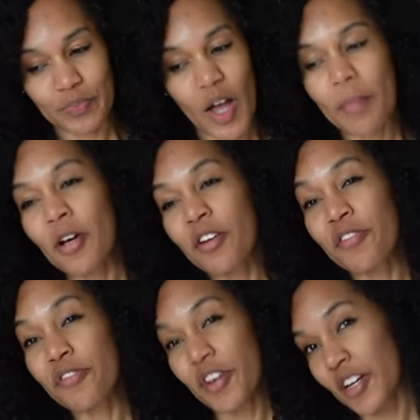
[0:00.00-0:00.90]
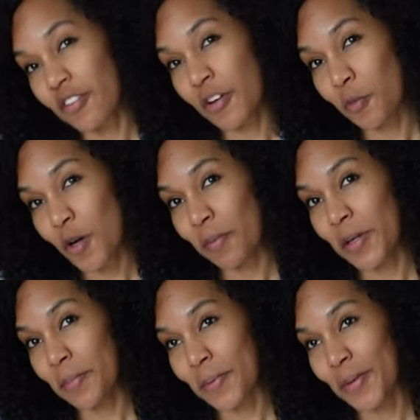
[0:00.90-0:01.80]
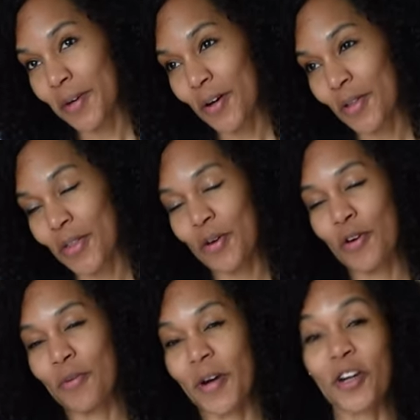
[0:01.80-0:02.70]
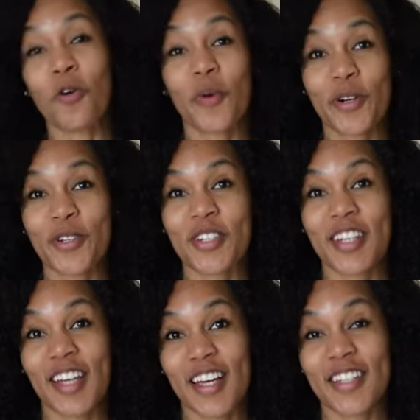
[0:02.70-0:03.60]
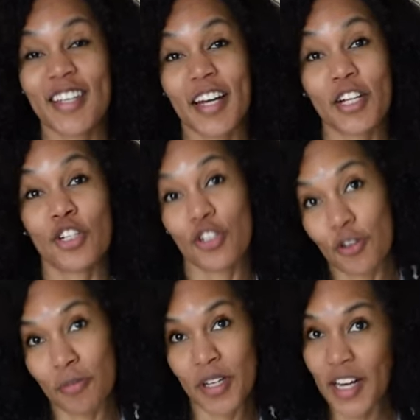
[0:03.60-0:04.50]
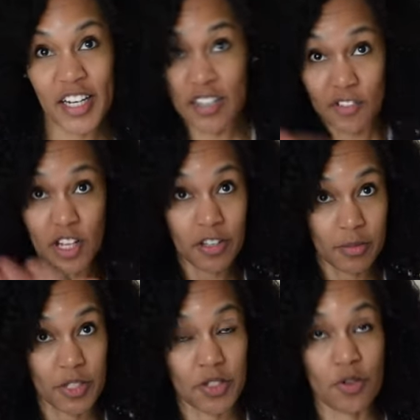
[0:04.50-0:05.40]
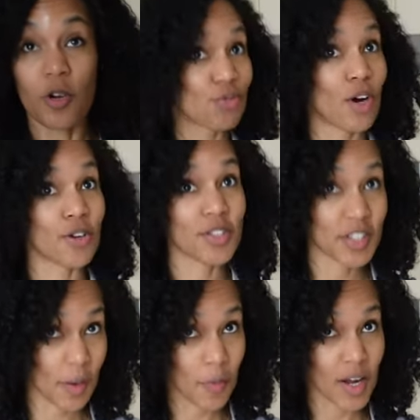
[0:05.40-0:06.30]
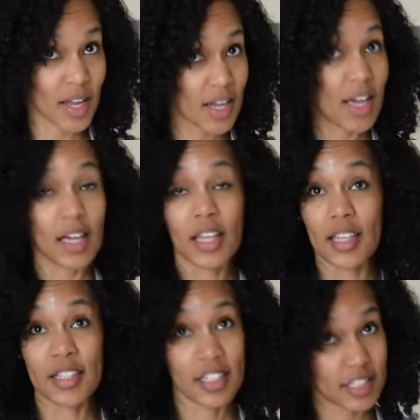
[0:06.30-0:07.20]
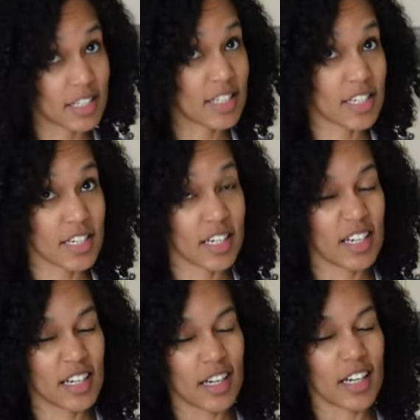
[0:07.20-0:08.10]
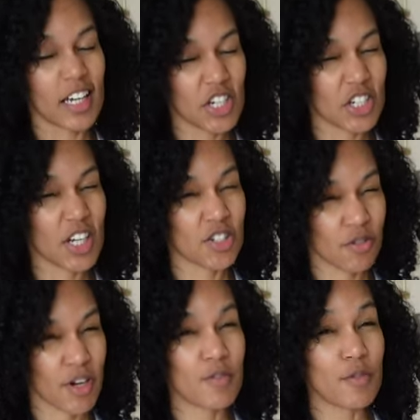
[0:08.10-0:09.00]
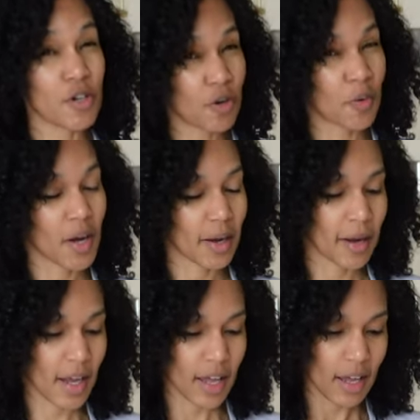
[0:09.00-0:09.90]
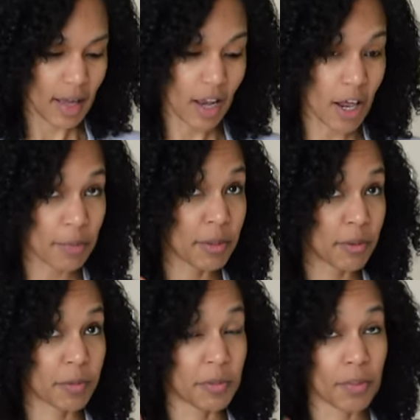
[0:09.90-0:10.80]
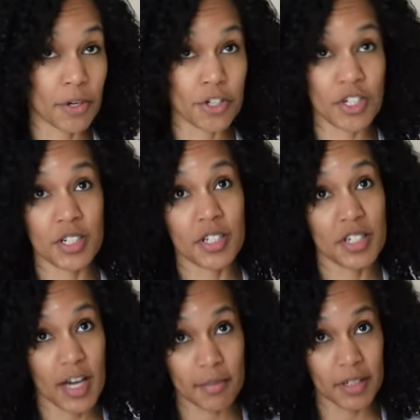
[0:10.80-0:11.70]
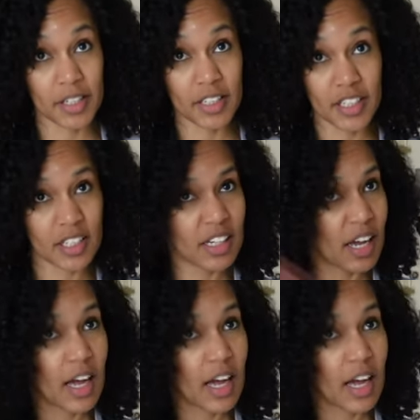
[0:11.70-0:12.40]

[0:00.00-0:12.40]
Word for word: I'm not afraid of unwell people, although my coworkers today said I should be, and I didn't even tell them the story. Toronto subway, the TTC, ish gets gray real quick. A lot of people have been pushed and stabbed lately.